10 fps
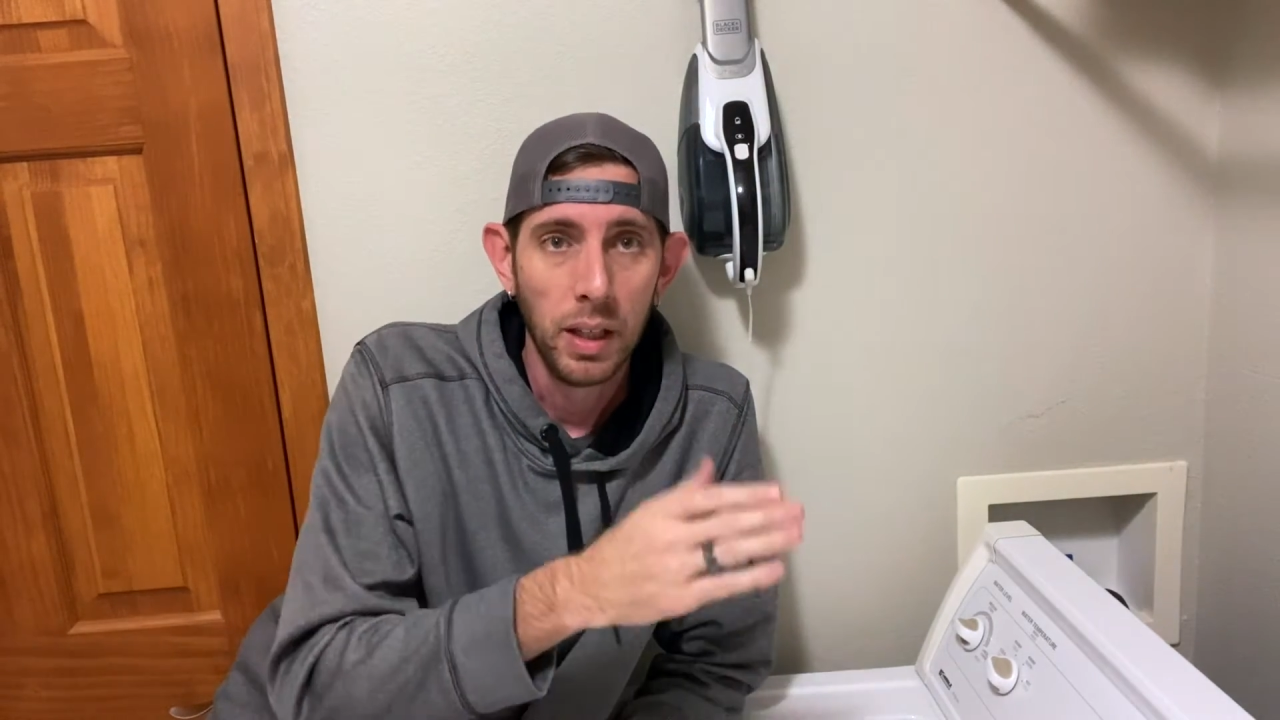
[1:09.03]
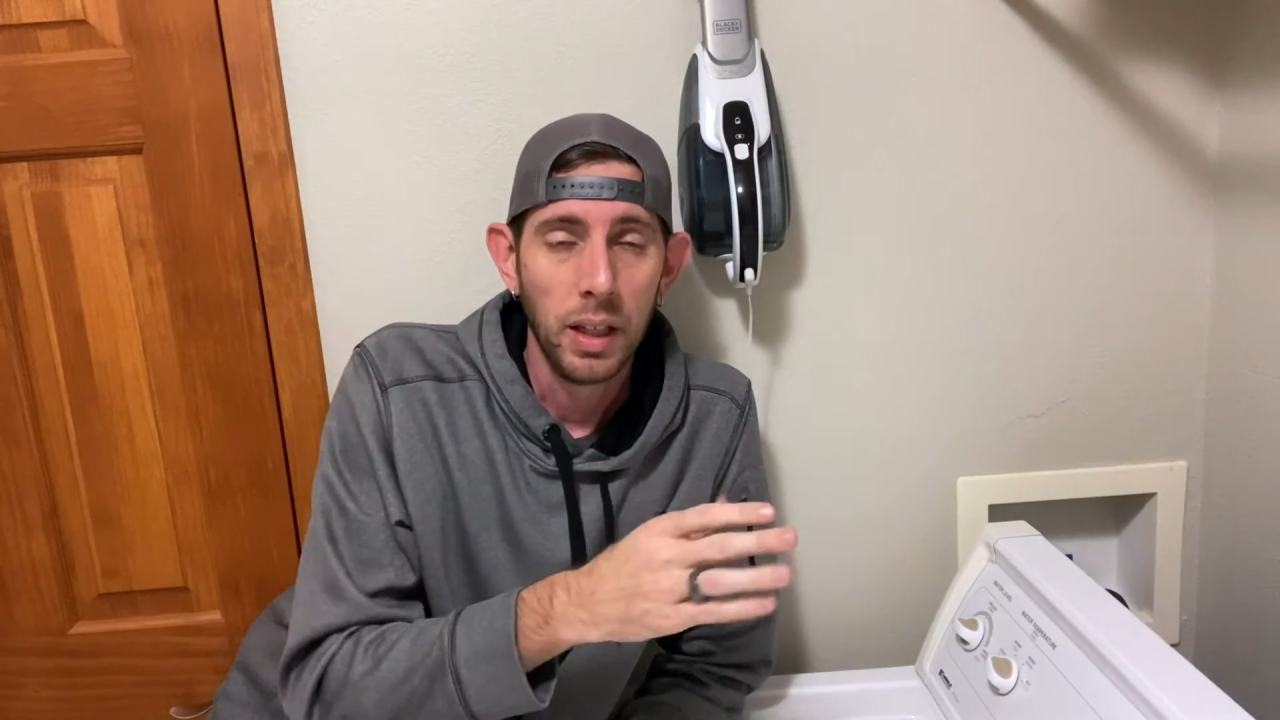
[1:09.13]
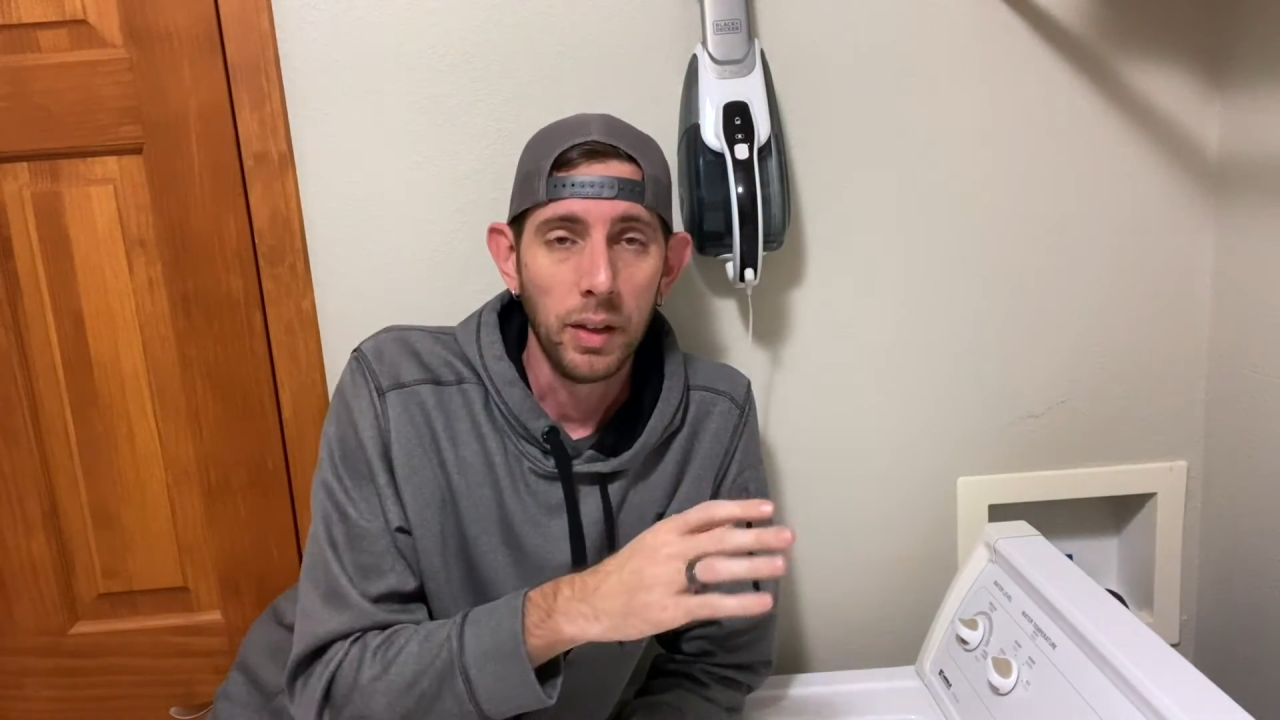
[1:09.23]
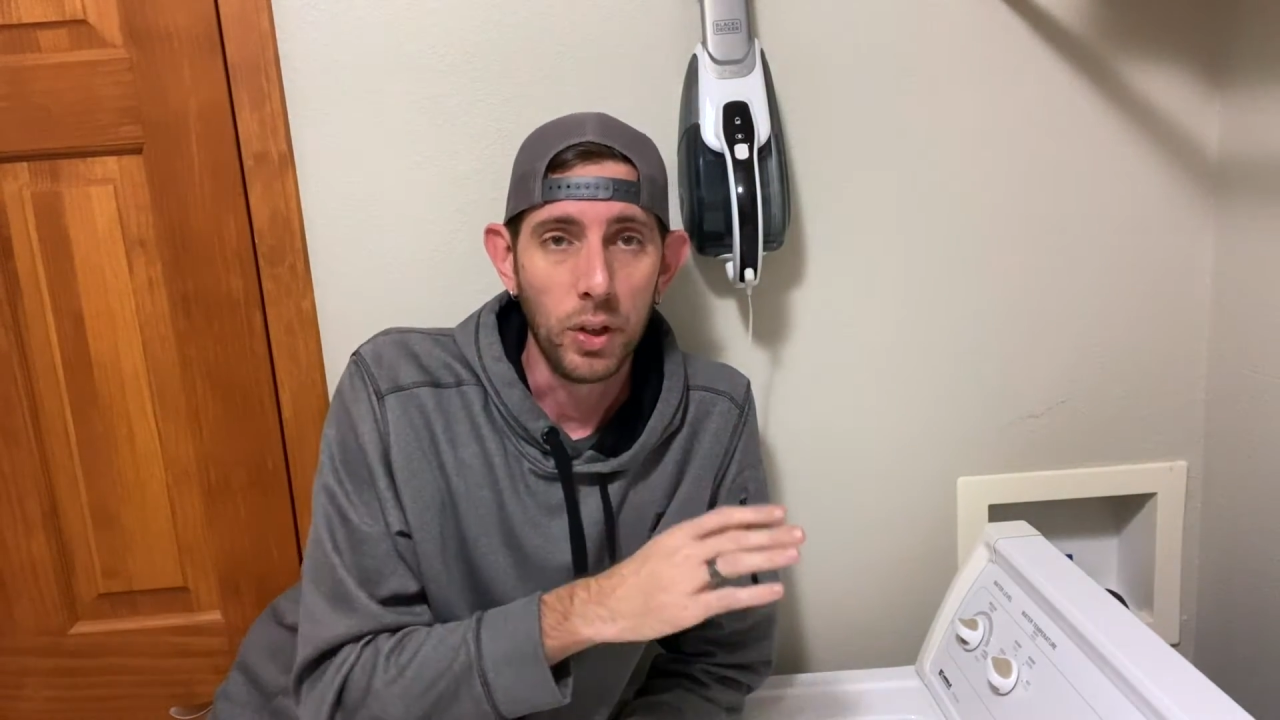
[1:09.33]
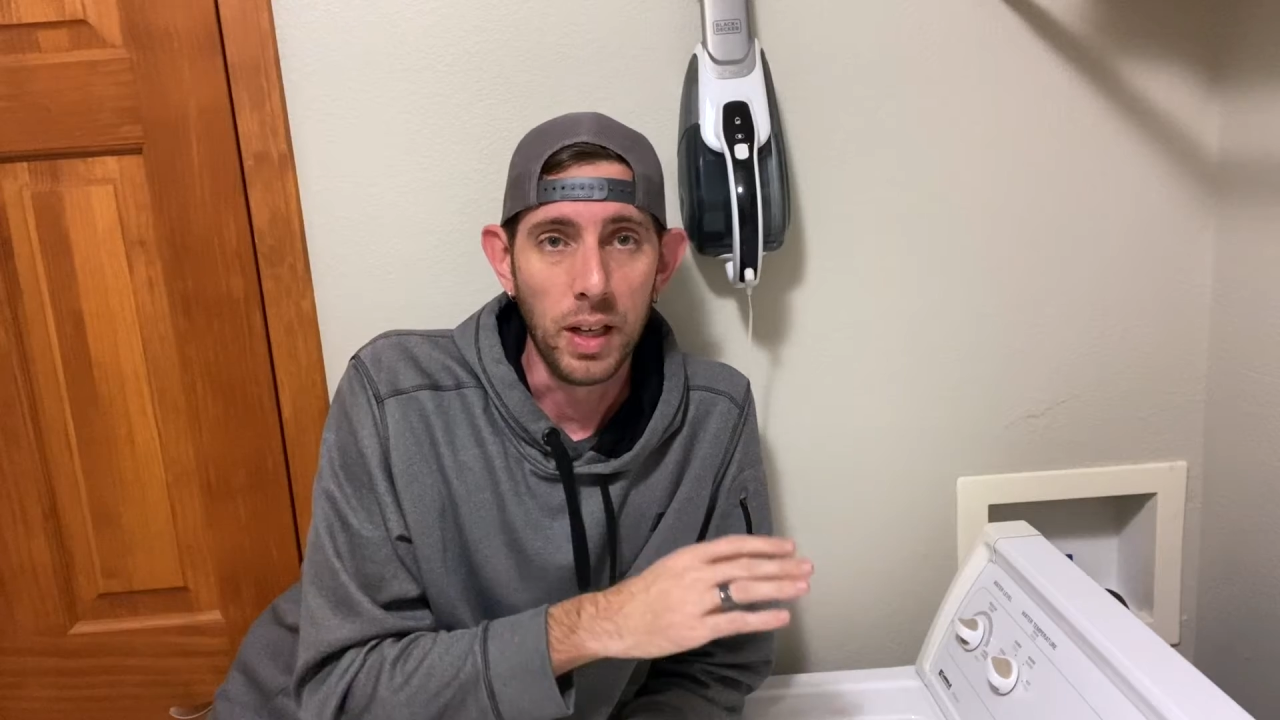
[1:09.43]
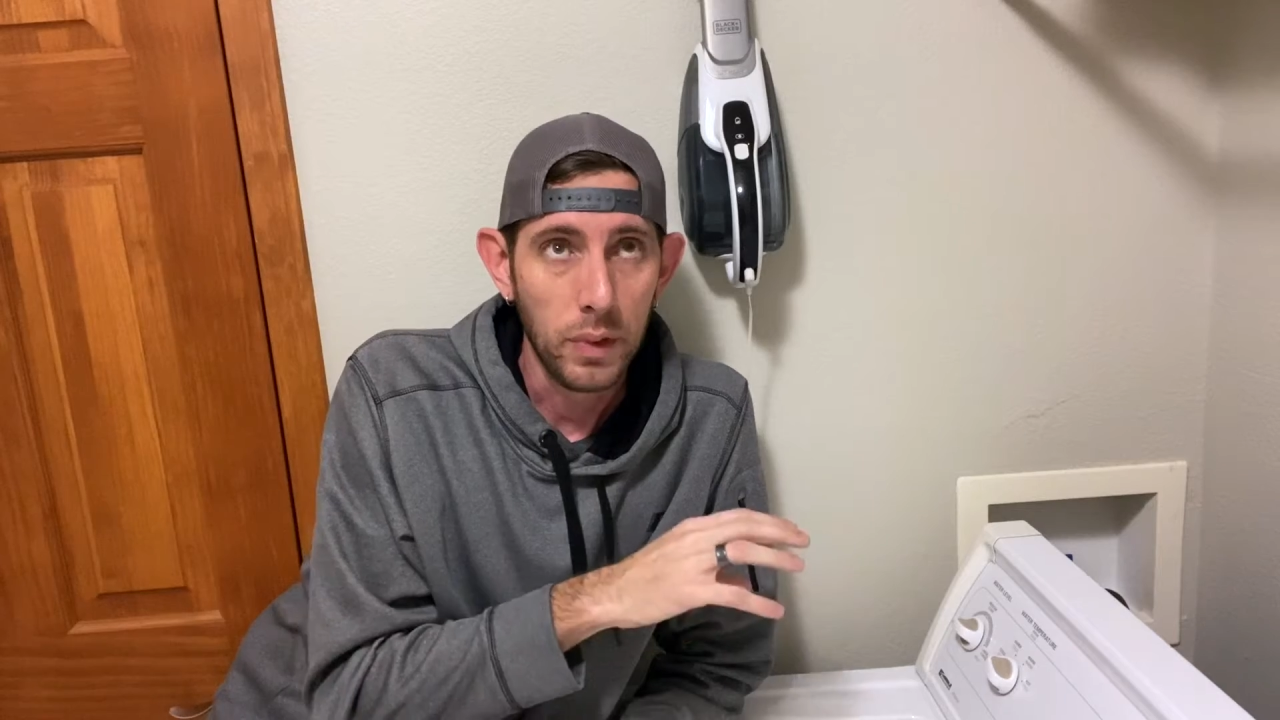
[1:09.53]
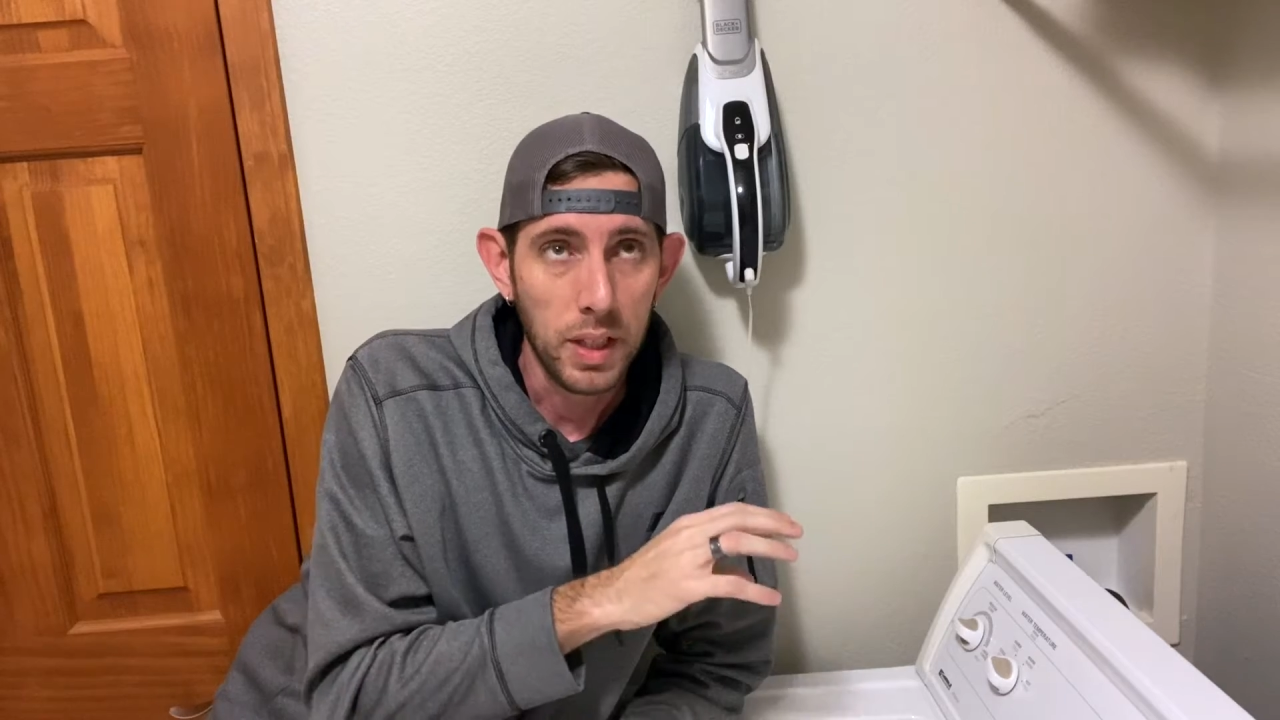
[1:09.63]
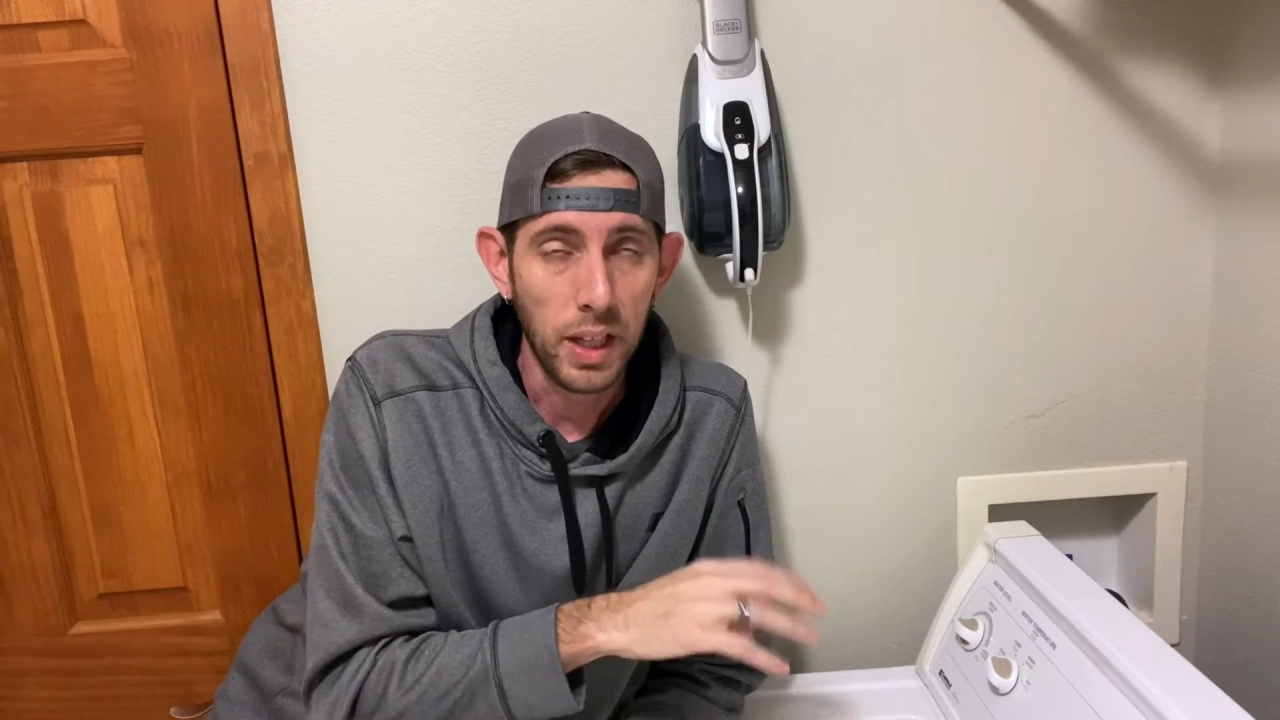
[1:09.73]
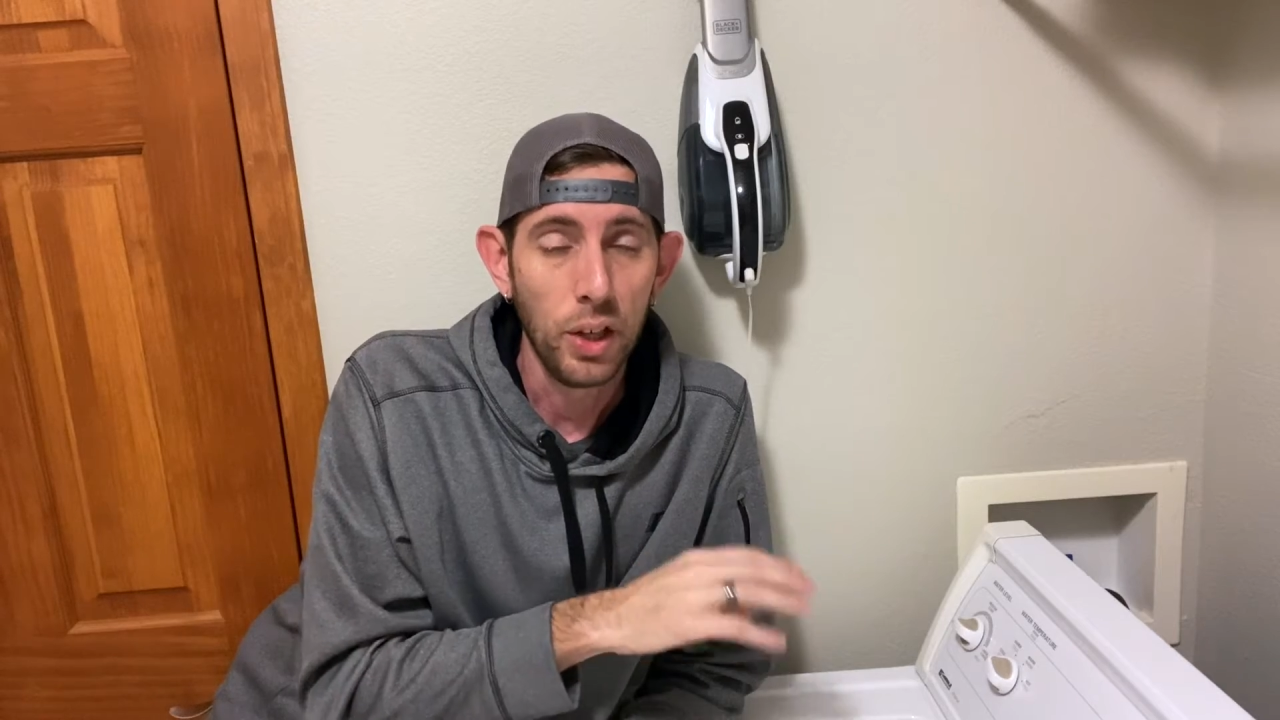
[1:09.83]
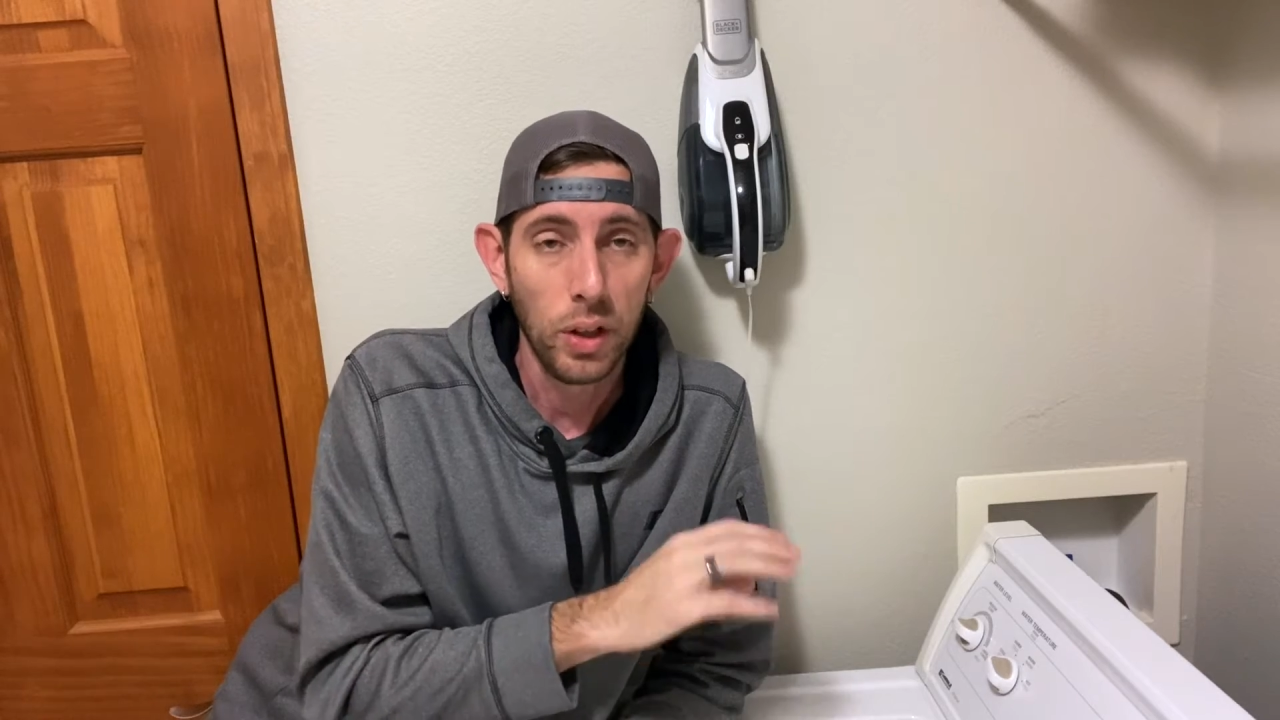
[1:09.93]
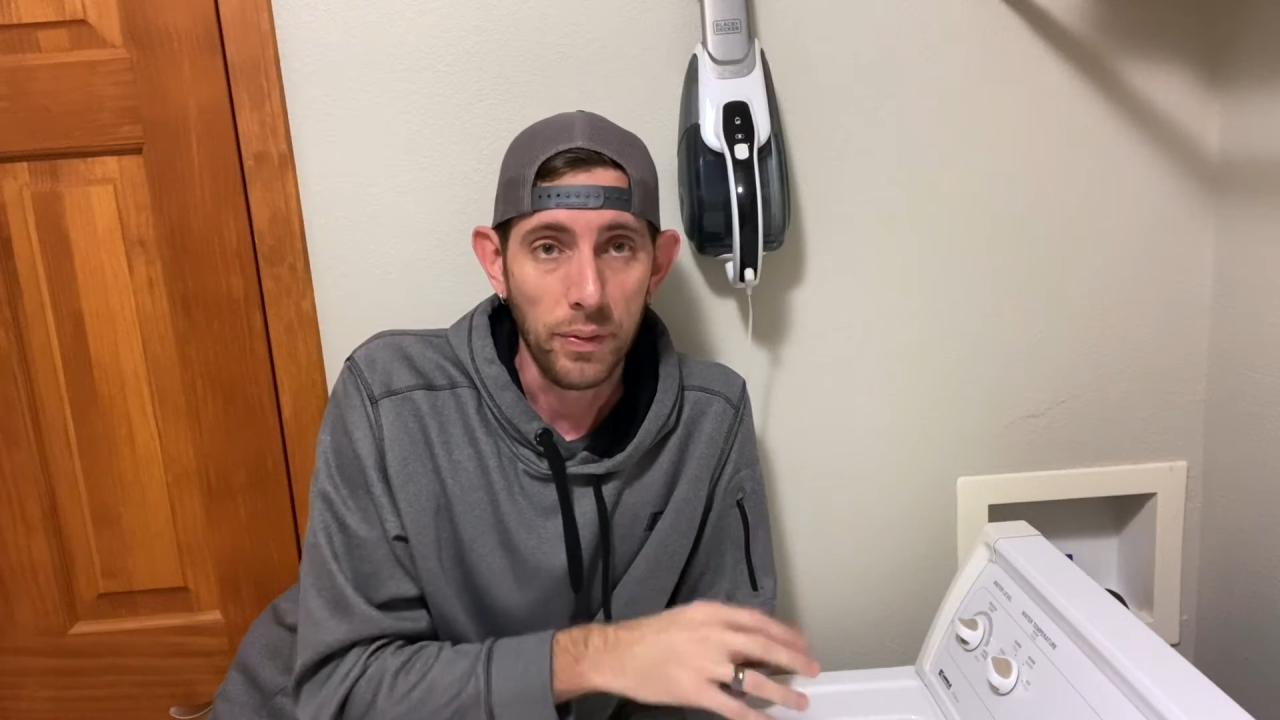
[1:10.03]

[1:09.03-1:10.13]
If they're not securely